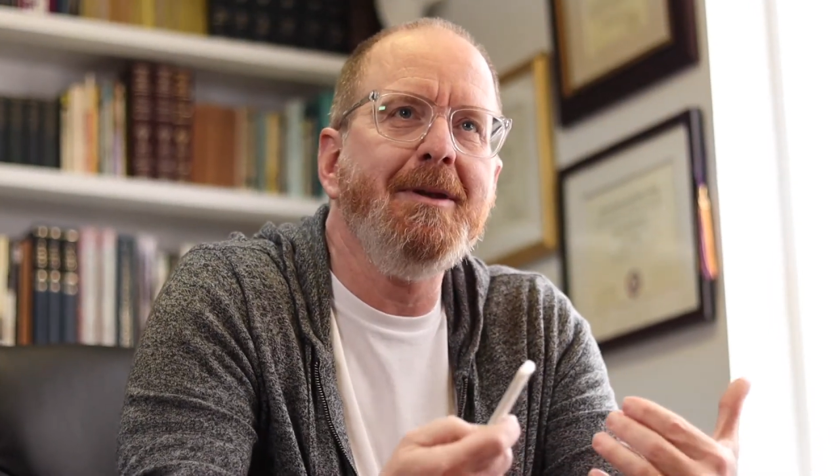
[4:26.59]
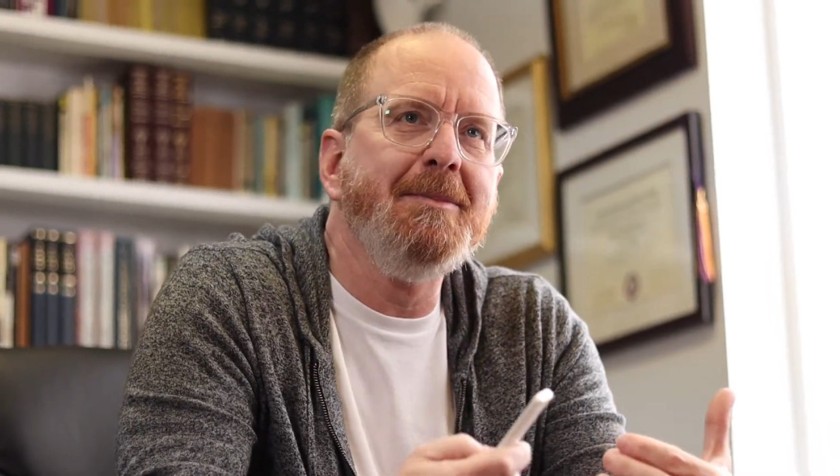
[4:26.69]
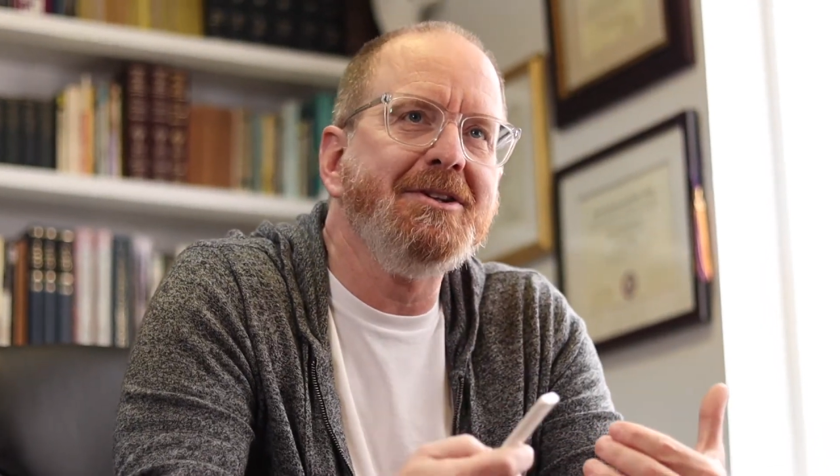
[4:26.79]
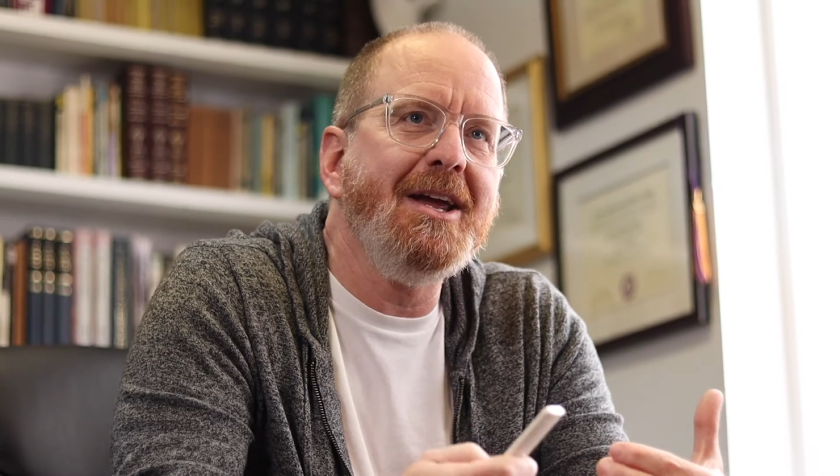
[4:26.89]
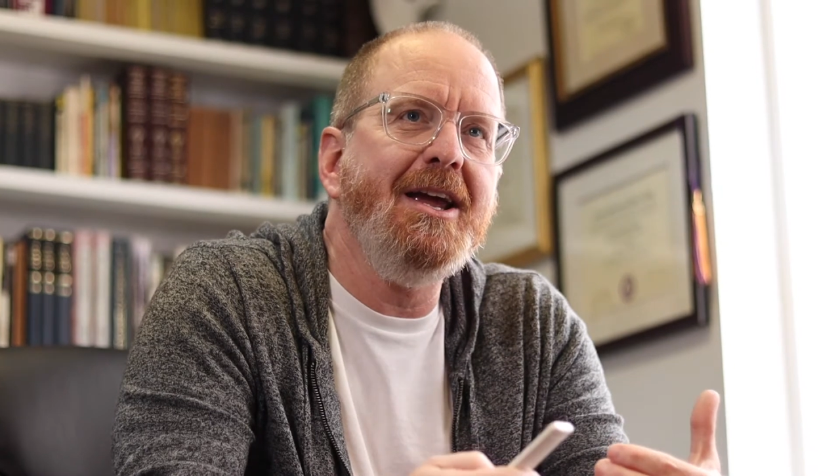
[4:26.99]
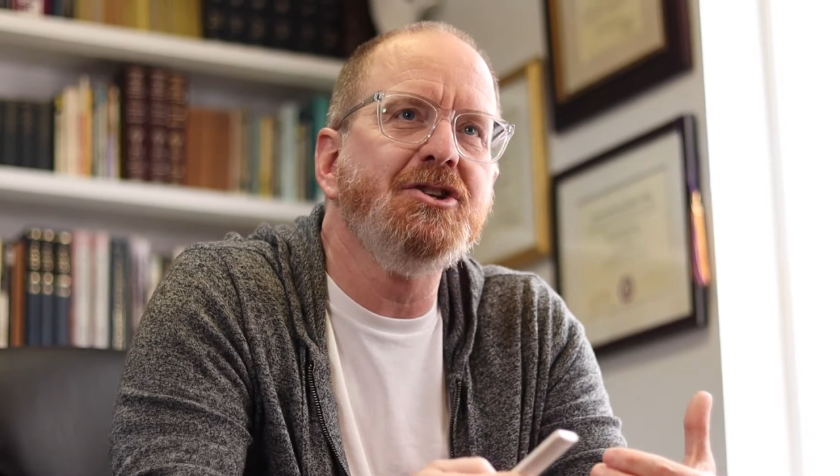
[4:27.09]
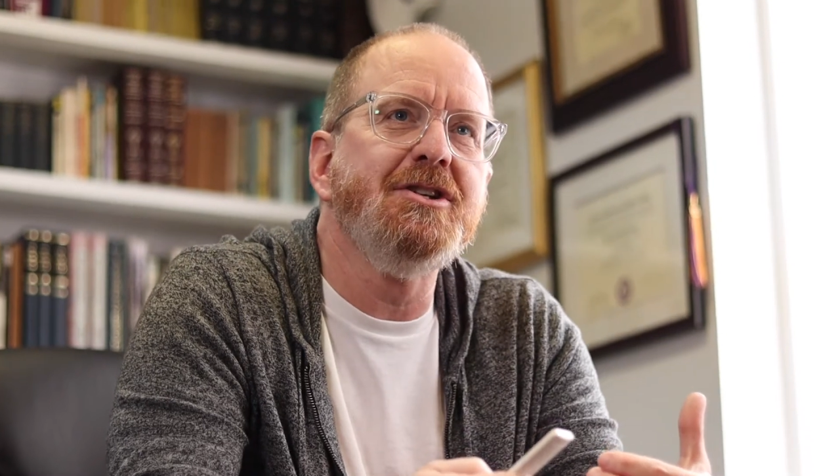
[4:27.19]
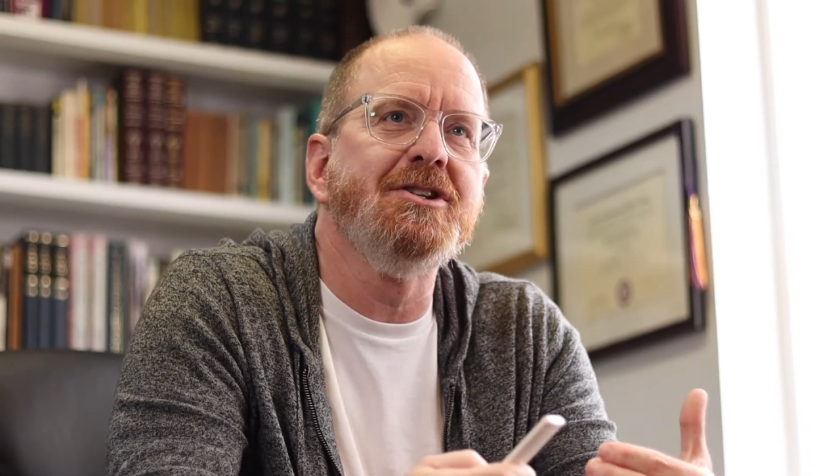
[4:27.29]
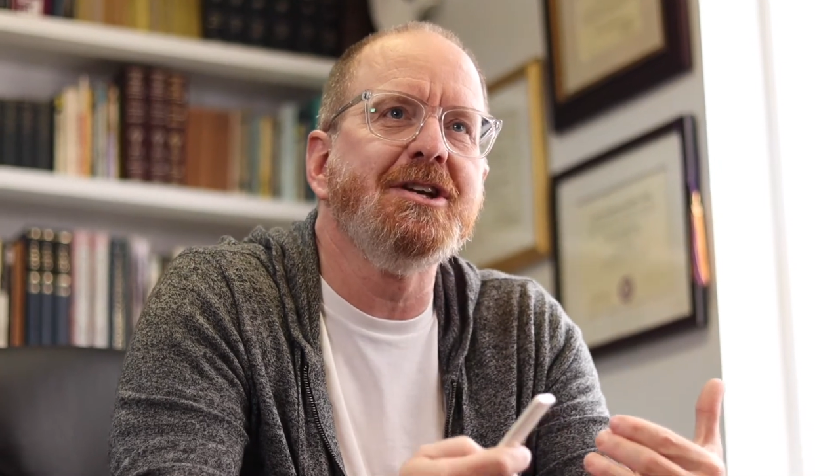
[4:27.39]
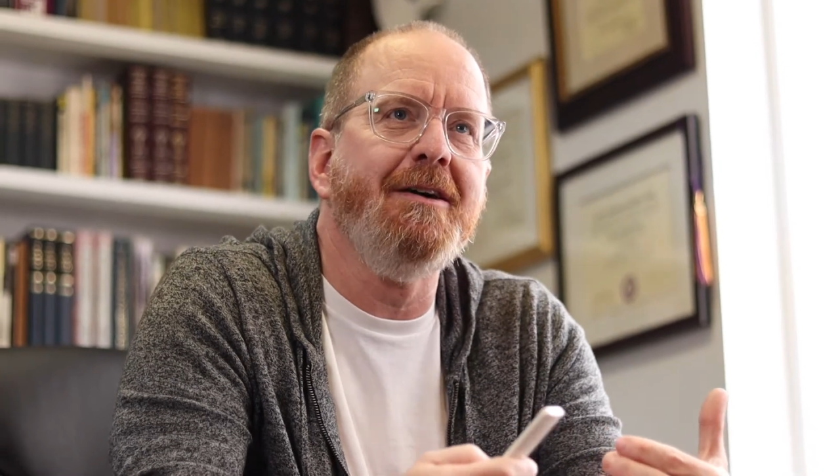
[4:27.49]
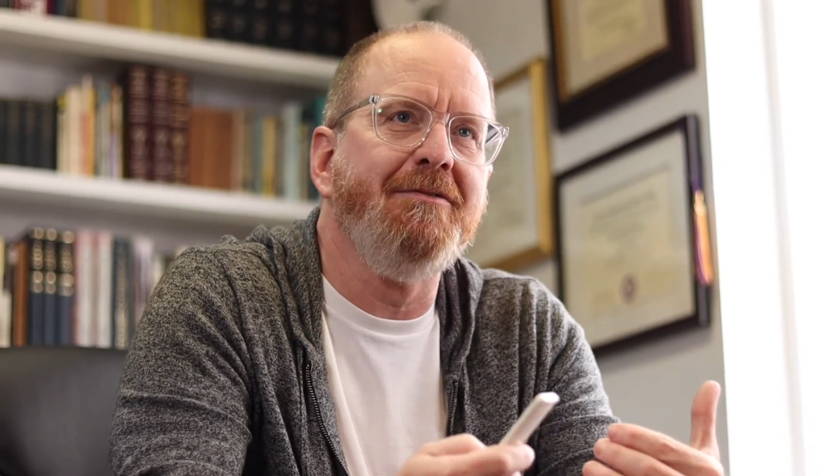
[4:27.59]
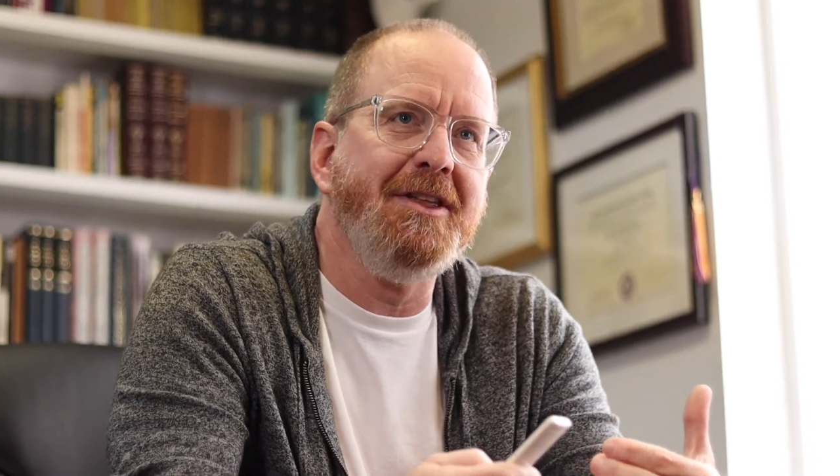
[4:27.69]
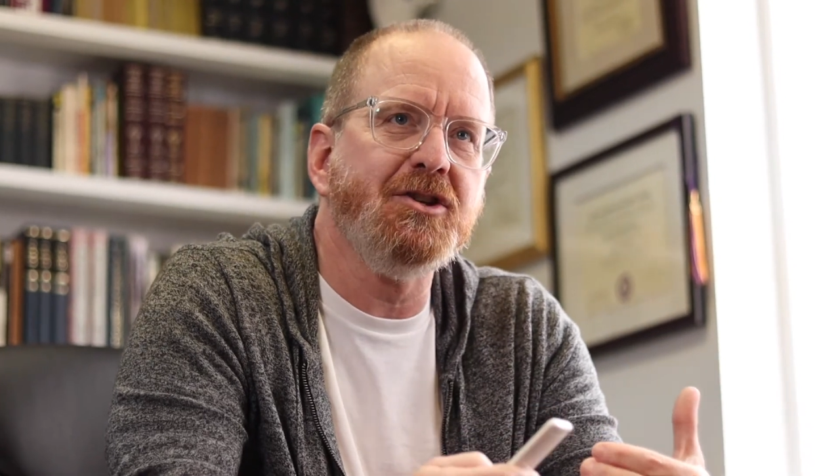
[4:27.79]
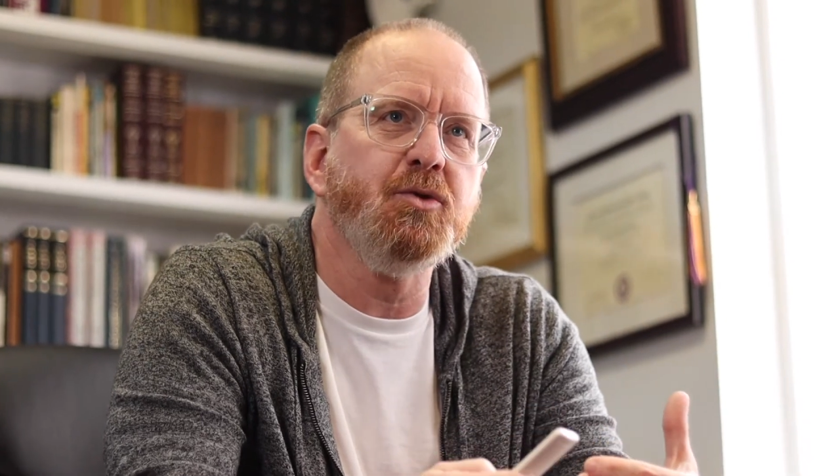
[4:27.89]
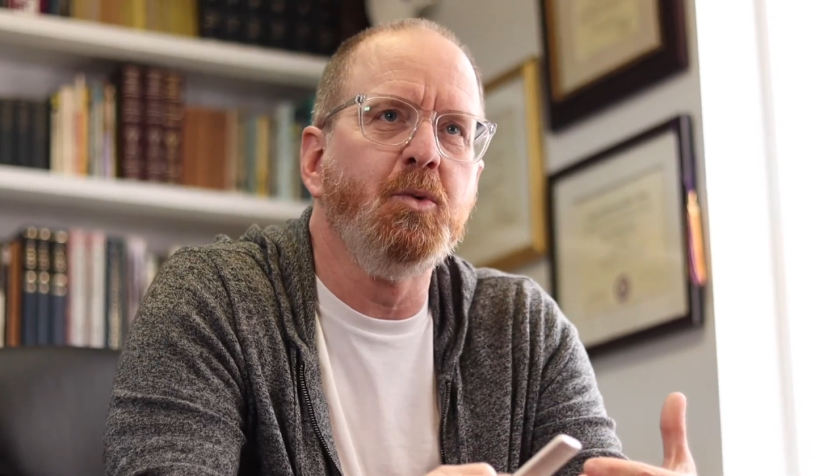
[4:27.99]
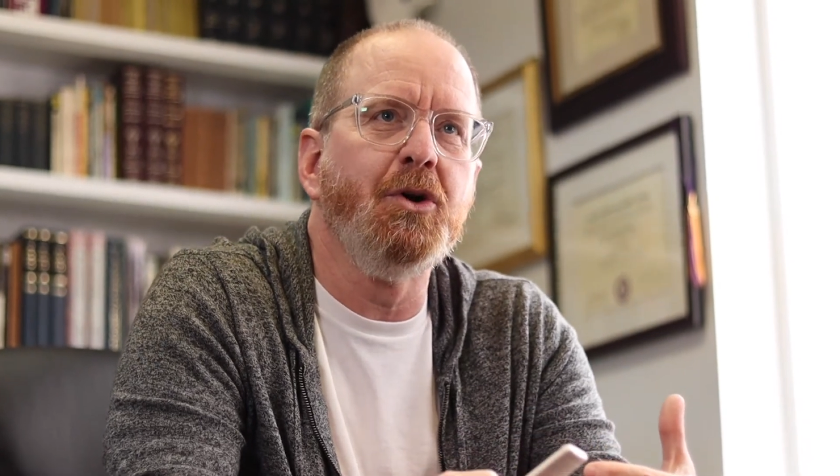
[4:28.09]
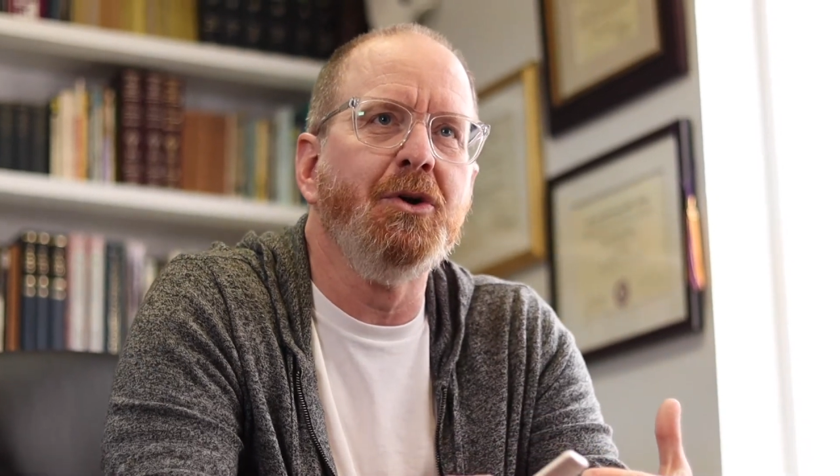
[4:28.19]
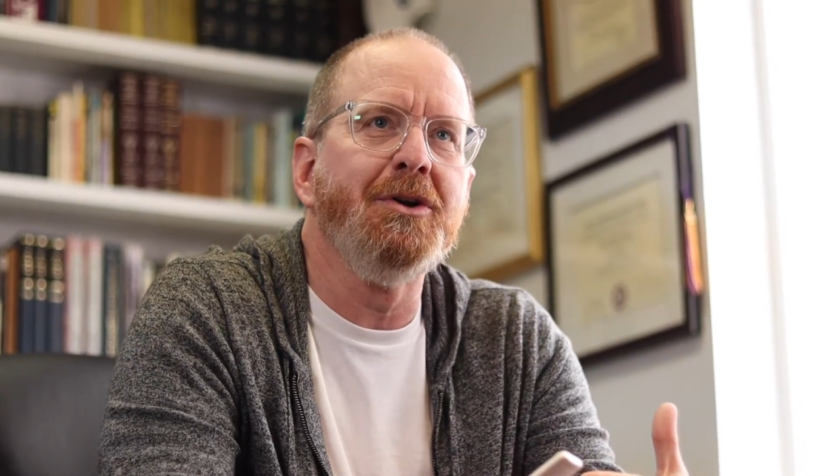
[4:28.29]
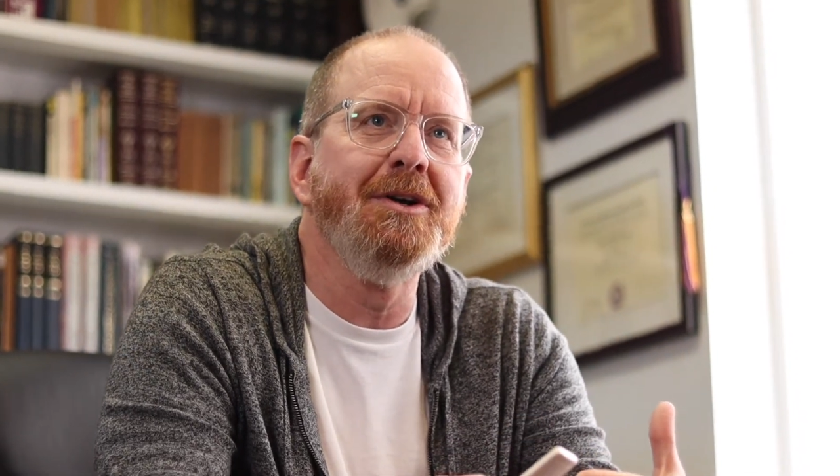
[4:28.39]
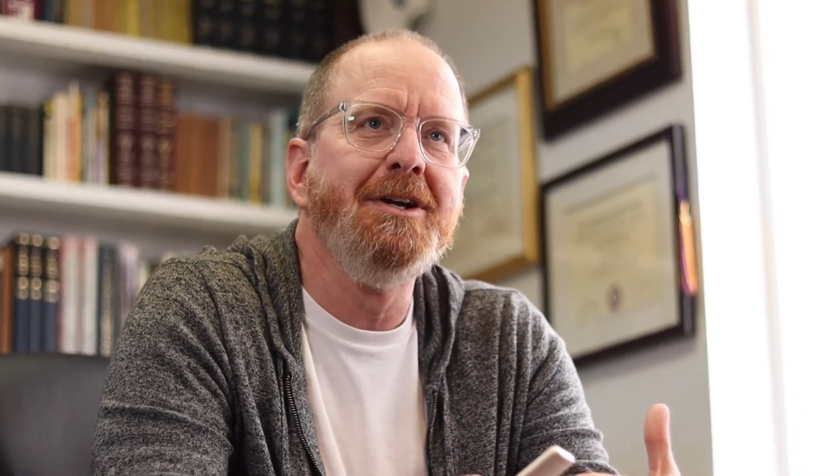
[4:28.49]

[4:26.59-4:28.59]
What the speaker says: limitations of this world.